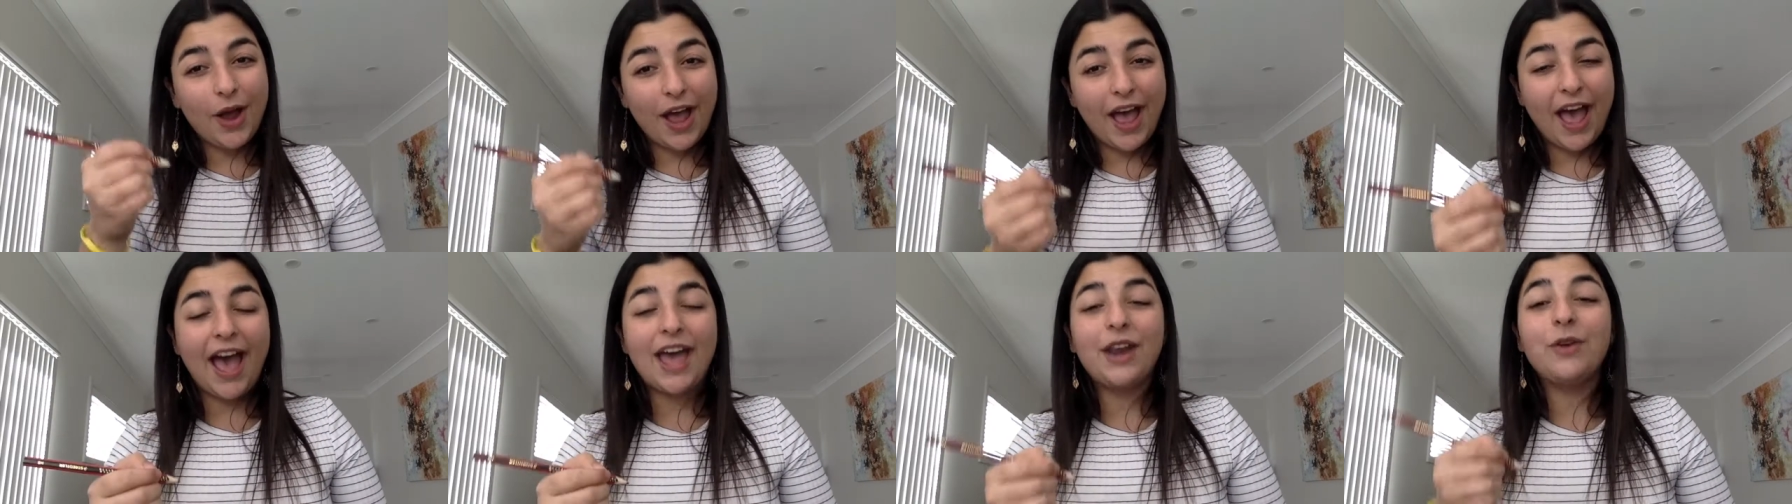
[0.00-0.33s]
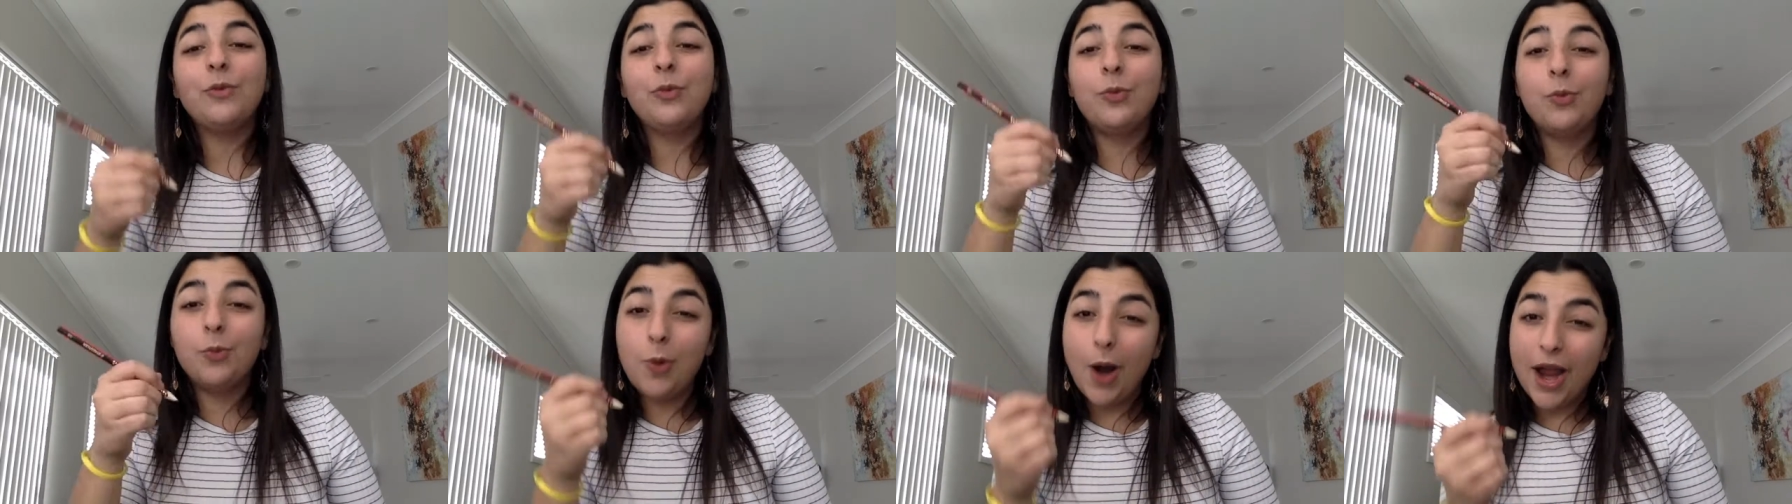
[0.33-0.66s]
add
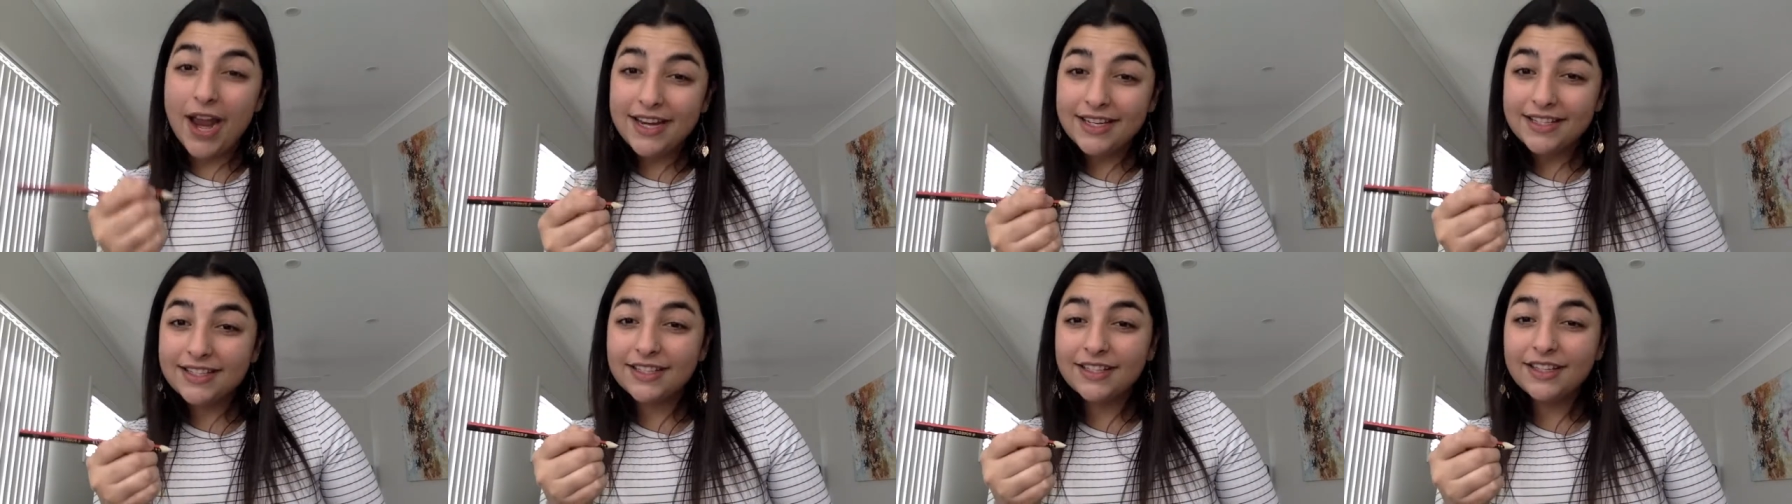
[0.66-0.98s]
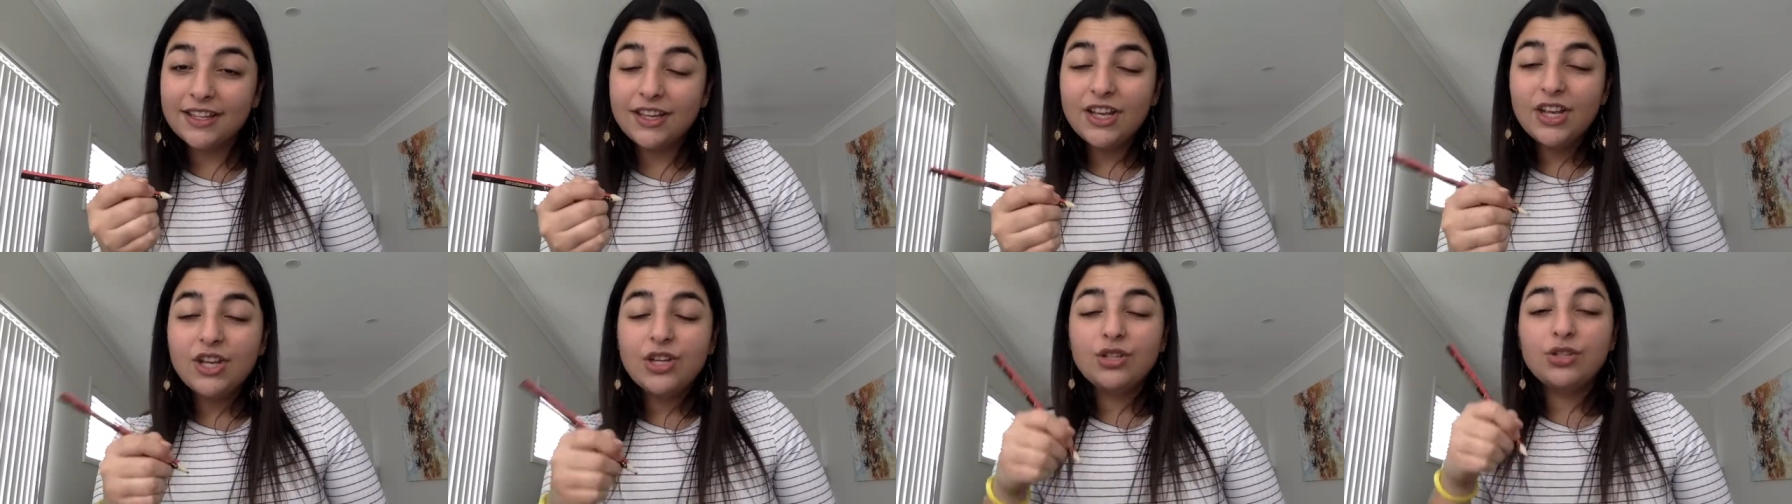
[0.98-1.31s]
weight
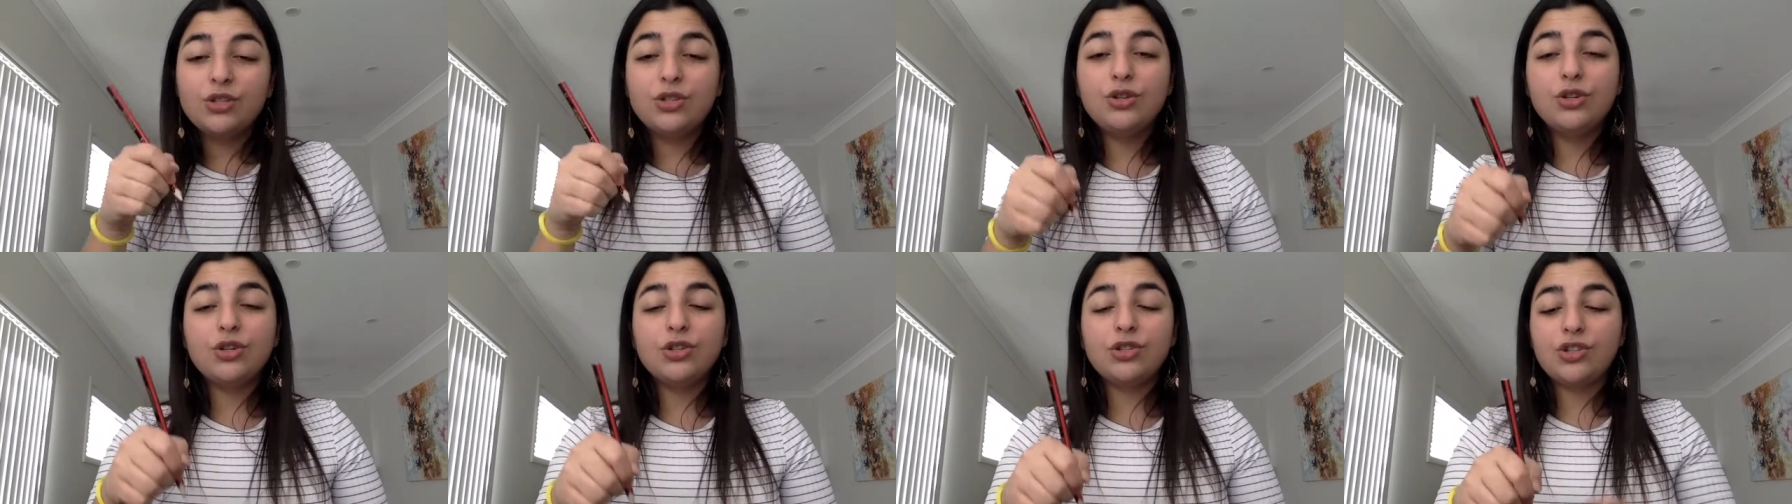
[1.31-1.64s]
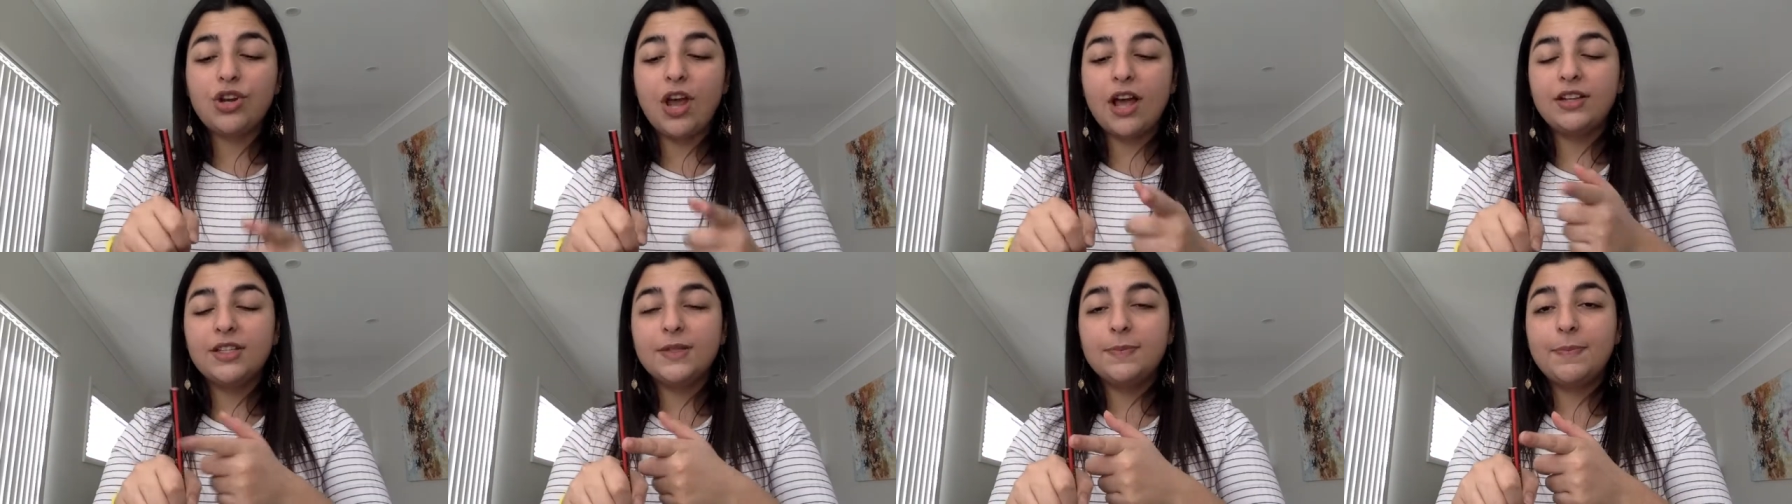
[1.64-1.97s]
to your
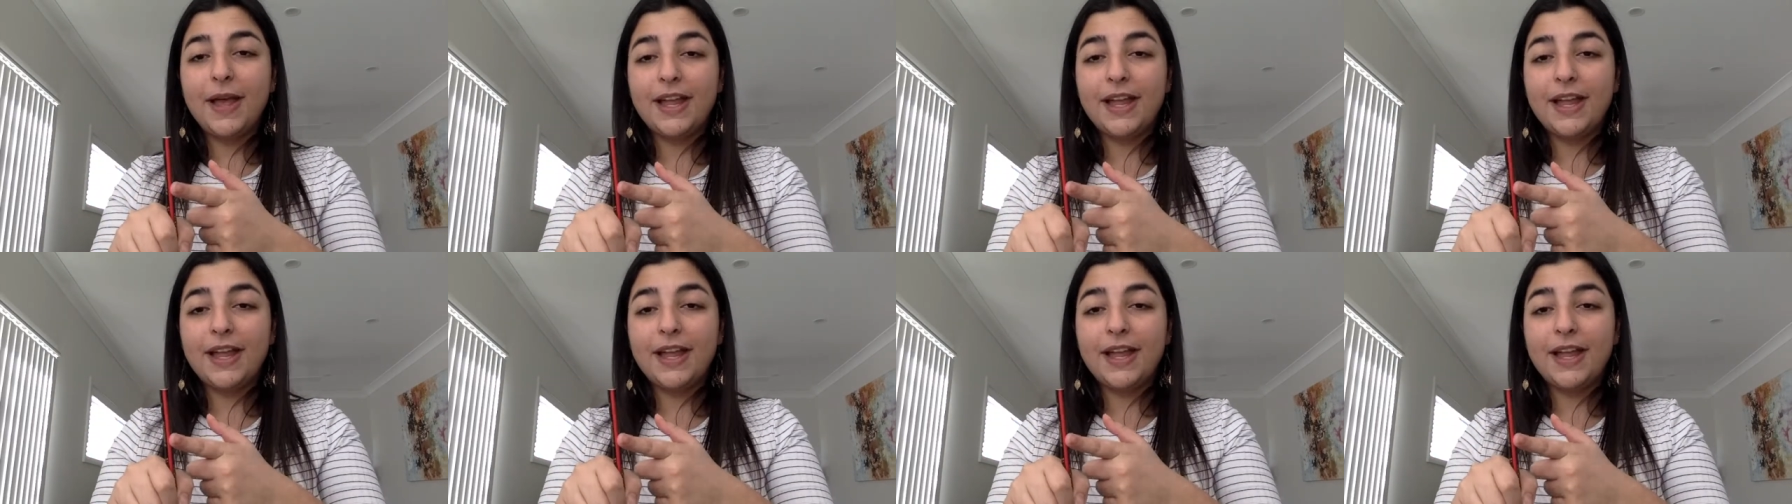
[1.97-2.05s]
child's